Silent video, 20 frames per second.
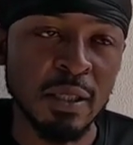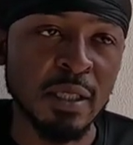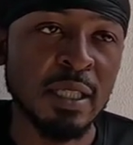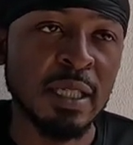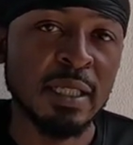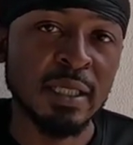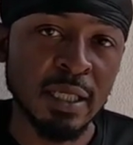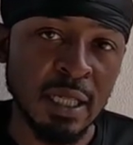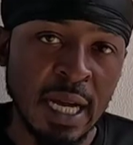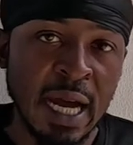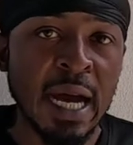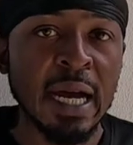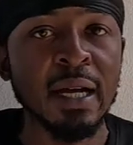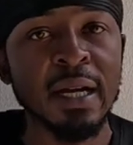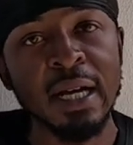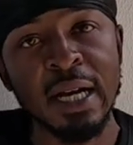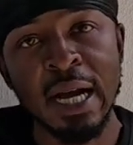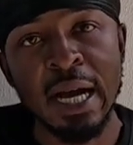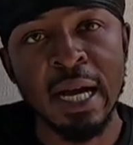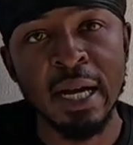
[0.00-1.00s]
this
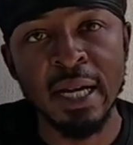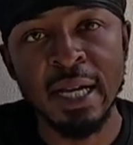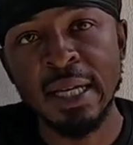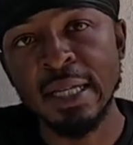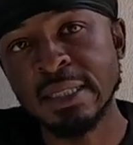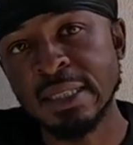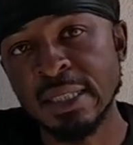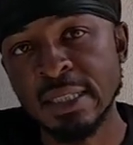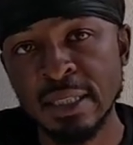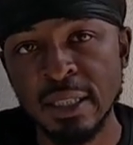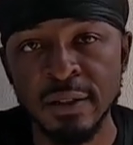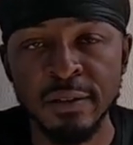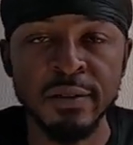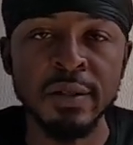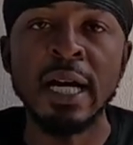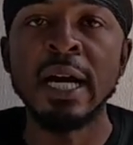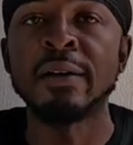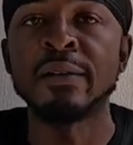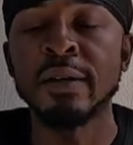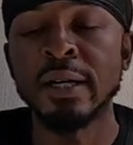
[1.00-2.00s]
our ancestors
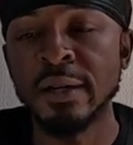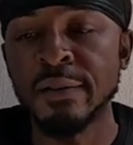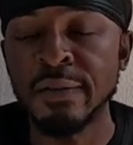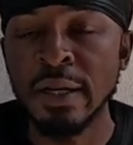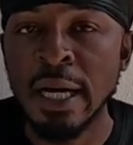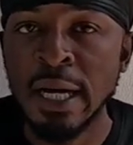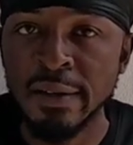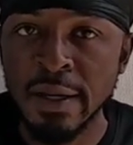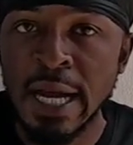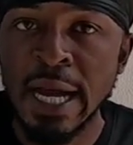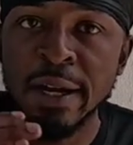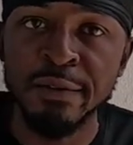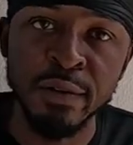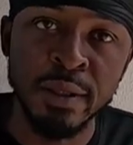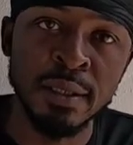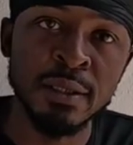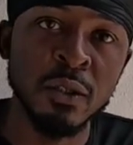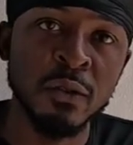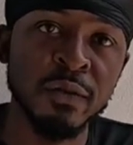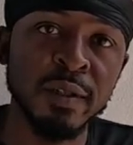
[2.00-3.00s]
of
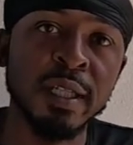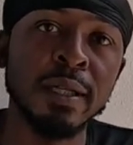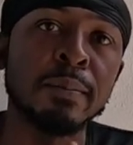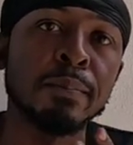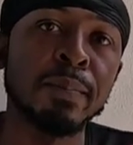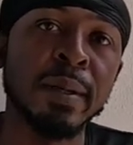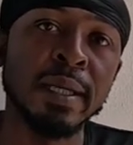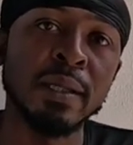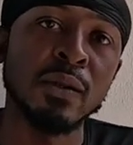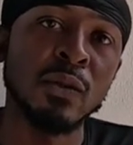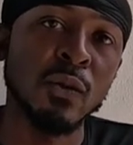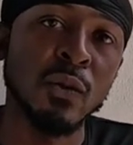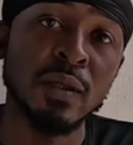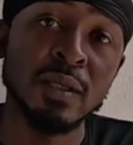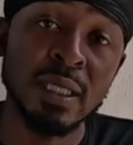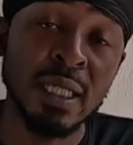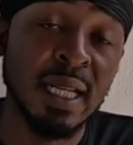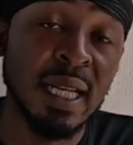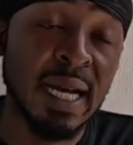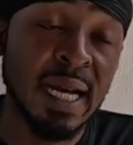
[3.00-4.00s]
Africans over there been through.
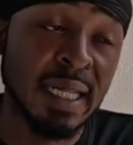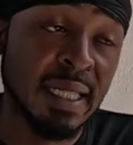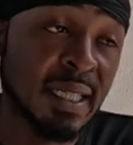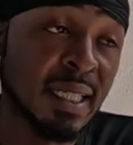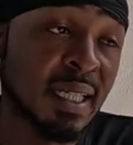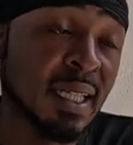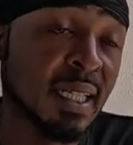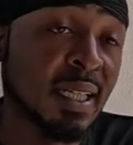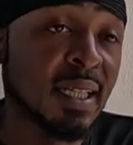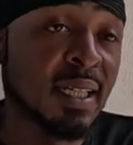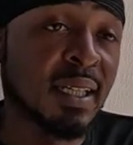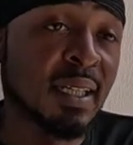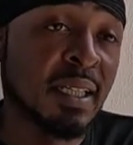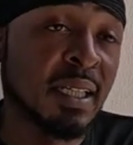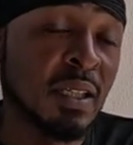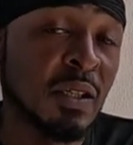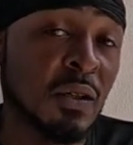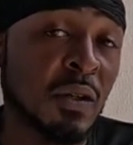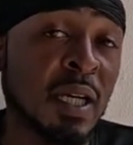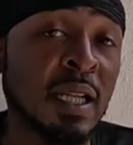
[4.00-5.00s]
It's a lot,
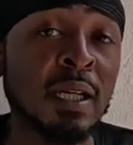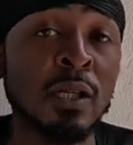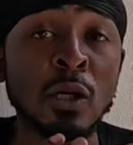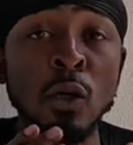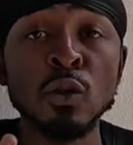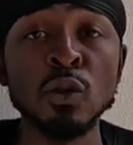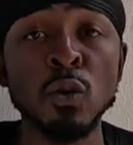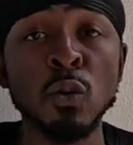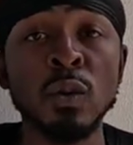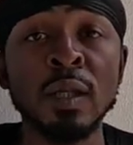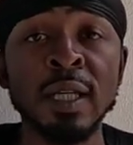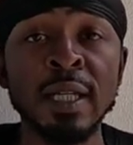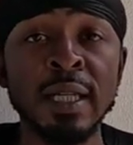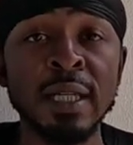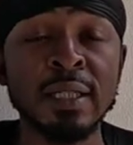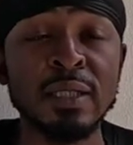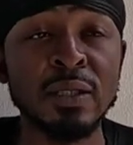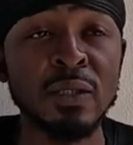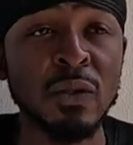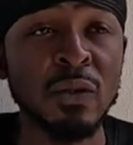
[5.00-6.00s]
you know, and it goes through
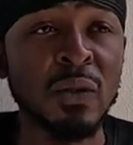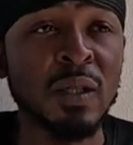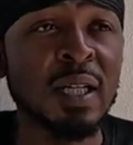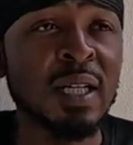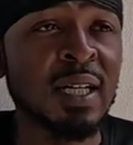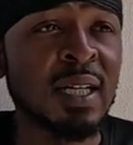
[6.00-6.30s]
lineage too.